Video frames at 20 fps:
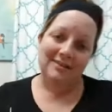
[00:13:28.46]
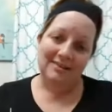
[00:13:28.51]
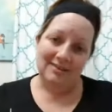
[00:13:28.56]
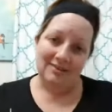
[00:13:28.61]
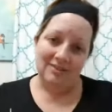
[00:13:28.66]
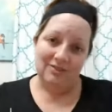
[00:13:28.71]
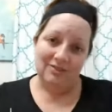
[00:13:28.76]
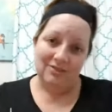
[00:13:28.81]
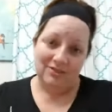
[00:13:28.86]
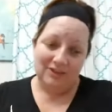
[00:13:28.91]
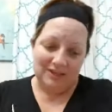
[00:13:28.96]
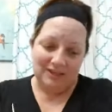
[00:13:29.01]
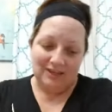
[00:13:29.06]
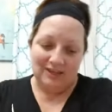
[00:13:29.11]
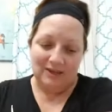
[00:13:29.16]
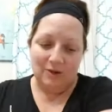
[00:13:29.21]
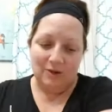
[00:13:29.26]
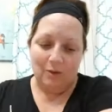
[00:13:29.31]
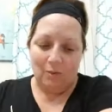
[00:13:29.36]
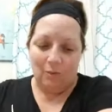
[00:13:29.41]

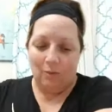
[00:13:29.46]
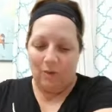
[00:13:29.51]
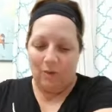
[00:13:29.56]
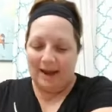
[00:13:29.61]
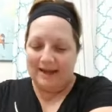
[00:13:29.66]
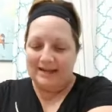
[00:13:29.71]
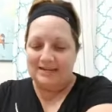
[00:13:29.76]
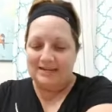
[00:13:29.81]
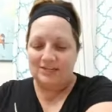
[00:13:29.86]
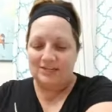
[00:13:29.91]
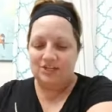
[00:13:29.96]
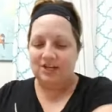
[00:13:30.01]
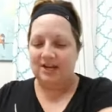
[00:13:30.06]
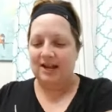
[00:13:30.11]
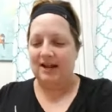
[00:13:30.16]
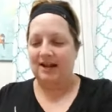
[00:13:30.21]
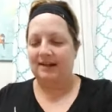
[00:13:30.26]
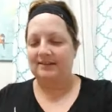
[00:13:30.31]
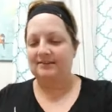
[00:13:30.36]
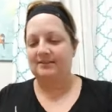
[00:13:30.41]
the whitish
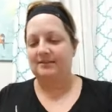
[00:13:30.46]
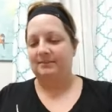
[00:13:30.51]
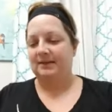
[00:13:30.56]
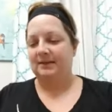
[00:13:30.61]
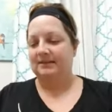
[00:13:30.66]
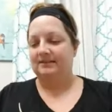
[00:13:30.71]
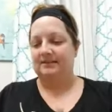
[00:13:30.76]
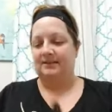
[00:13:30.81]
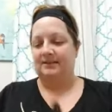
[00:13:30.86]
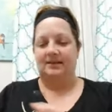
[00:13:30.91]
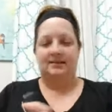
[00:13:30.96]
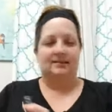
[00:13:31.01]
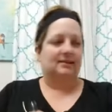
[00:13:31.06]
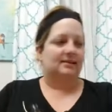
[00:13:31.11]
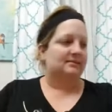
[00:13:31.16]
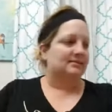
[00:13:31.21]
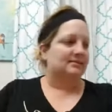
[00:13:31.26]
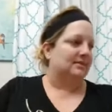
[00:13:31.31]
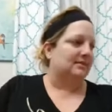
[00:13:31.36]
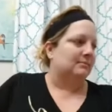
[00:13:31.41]
cast to my skin?
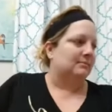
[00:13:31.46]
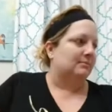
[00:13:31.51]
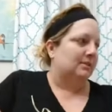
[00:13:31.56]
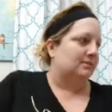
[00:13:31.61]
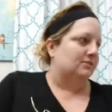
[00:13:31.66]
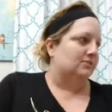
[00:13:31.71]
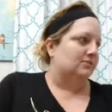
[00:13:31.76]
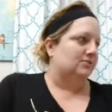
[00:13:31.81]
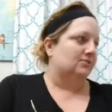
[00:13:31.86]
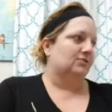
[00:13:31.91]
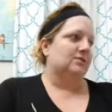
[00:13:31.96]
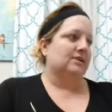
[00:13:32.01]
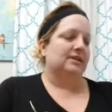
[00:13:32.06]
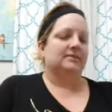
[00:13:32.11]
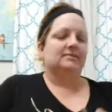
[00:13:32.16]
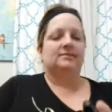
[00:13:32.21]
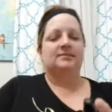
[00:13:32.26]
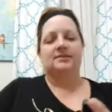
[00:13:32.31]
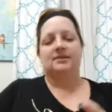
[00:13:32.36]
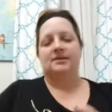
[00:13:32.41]
That's going to be the true
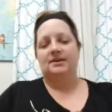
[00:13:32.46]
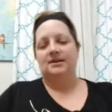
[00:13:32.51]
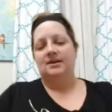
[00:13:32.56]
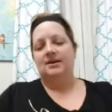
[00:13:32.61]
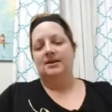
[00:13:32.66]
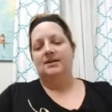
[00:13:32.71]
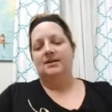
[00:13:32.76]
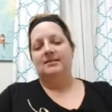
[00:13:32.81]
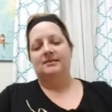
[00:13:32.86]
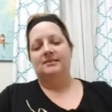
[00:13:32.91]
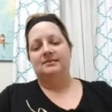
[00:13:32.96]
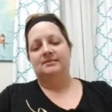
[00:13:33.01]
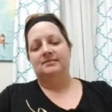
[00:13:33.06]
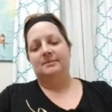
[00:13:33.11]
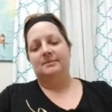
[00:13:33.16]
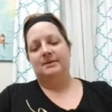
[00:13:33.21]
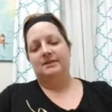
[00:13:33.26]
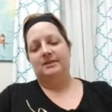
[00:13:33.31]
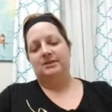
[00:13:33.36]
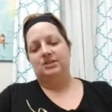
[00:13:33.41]
test. This has
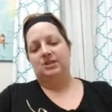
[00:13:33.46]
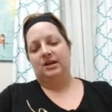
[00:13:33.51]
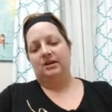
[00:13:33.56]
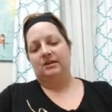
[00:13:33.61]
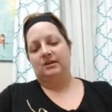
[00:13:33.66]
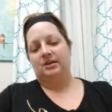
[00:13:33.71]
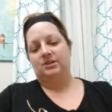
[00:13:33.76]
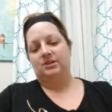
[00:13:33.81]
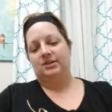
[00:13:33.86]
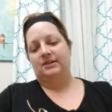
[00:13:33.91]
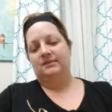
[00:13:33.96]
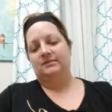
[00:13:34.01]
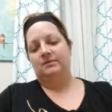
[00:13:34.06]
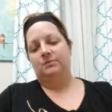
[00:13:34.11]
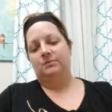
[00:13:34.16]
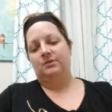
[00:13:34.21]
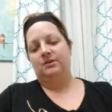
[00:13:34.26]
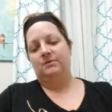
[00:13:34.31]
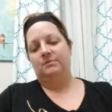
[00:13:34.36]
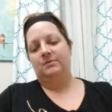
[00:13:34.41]
been the challenge, because it
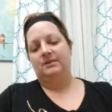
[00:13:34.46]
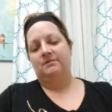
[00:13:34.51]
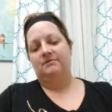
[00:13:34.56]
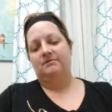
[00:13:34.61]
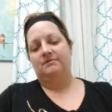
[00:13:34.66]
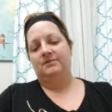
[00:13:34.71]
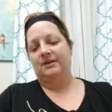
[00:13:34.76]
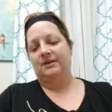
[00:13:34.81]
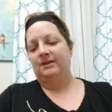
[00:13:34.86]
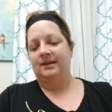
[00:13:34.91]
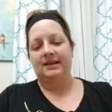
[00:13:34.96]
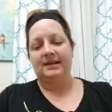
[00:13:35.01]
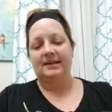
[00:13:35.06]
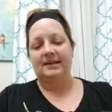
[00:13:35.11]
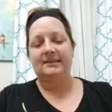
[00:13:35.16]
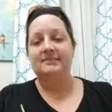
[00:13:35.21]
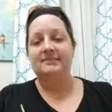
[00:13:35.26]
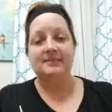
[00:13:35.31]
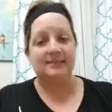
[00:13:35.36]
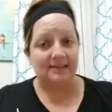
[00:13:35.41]
would have been very
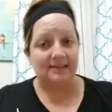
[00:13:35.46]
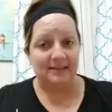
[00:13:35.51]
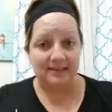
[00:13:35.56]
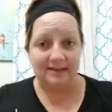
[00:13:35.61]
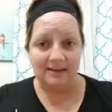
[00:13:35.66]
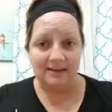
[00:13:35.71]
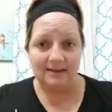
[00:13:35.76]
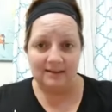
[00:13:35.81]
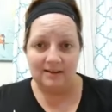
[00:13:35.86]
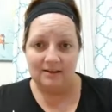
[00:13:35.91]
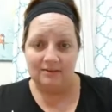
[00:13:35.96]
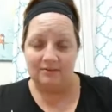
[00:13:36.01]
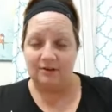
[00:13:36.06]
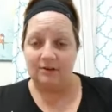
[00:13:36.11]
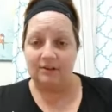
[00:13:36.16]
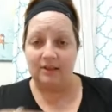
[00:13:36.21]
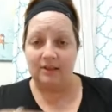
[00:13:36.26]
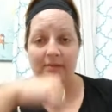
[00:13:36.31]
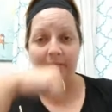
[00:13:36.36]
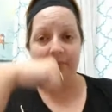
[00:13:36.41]
easy for
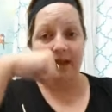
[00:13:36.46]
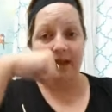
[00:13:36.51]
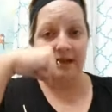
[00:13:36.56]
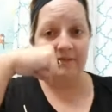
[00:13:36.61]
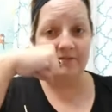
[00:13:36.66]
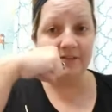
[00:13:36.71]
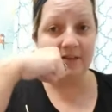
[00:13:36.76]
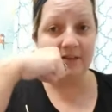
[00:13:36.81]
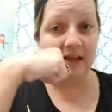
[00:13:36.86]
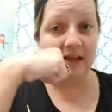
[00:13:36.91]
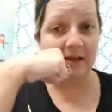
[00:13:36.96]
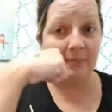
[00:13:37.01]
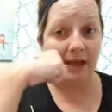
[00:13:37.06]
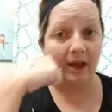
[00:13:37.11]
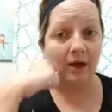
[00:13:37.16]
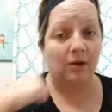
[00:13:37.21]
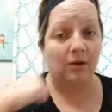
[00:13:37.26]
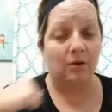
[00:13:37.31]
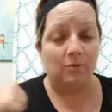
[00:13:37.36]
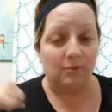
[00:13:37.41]
LimeLife to come
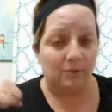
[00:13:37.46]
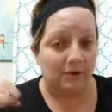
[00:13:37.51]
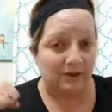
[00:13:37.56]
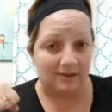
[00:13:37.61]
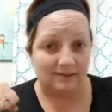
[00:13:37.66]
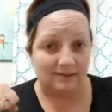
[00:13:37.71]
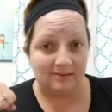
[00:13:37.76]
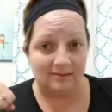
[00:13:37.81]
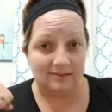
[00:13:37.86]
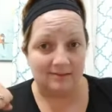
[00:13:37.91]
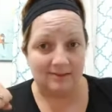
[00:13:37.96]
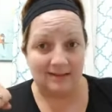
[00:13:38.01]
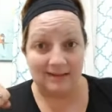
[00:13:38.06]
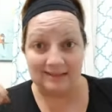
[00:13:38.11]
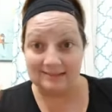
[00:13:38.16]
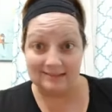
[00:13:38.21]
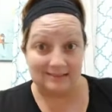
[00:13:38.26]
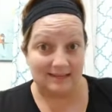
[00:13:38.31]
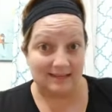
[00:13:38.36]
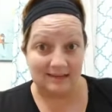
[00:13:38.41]
out with a
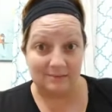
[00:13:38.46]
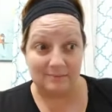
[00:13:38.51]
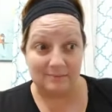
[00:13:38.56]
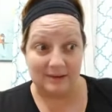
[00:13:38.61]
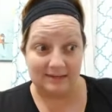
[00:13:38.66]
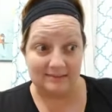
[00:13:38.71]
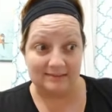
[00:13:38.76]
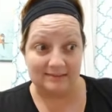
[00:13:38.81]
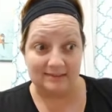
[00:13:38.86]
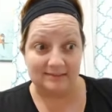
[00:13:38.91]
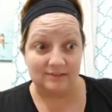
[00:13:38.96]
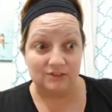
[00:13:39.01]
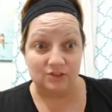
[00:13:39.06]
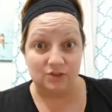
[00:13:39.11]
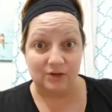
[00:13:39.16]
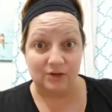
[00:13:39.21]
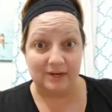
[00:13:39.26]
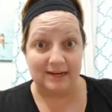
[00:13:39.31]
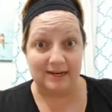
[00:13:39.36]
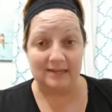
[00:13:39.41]
zinc-based
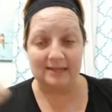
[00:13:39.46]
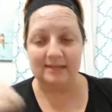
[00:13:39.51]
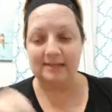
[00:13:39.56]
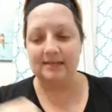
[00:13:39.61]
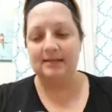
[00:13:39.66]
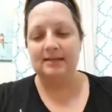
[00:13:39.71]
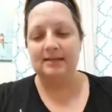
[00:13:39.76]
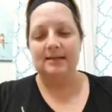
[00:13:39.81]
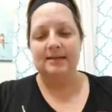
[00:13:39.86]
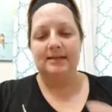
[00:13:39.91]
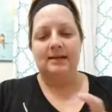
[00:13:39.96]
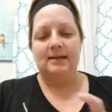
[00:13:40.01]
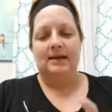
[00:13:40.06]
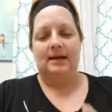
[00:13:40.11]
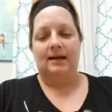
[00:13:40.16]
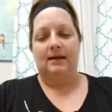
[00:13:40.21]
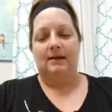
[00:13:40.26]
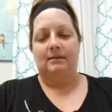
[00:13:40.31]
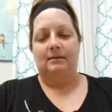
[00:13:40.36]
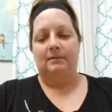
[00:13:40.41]
sunscreen.
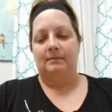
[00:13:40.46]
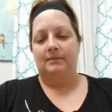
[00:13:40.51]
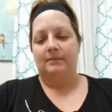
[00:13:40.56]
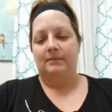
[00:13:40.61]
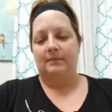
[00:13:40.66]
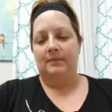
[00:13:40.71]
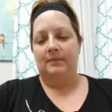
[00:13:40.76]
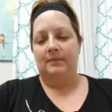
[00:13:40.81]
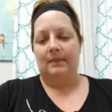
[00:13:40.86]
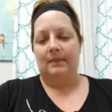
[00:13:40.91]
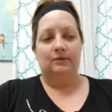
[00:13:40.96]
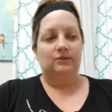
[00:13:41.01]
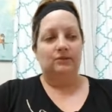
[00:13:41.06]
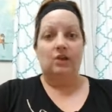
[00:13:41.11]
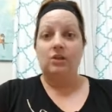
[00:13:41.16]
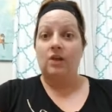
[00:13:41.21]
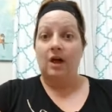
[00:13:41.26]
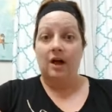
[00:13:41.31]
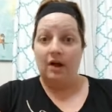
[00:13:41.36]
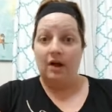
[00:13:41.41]
There's a
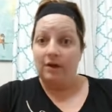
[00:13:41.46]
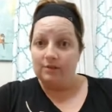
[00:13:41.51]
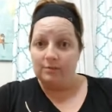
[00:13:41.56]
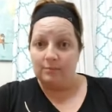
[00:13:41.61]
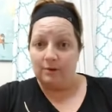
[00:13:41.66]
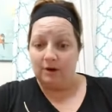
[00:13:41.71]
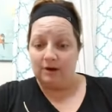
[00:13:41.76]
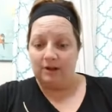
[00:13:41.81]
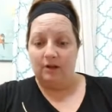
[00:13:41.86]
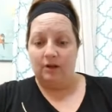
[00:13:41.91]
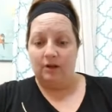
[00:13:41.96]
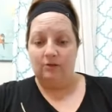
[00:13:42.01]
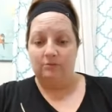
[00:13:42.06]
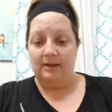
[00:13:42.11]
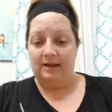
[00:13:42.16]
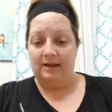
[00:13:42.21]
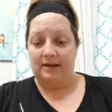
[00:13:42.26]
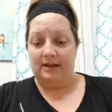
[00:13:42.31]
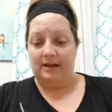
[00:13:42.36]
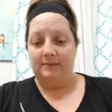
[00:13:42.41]
lot on the market
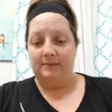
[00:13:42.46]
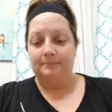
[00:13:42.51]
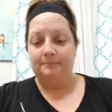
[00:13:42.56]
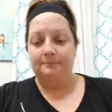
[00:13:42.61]
already.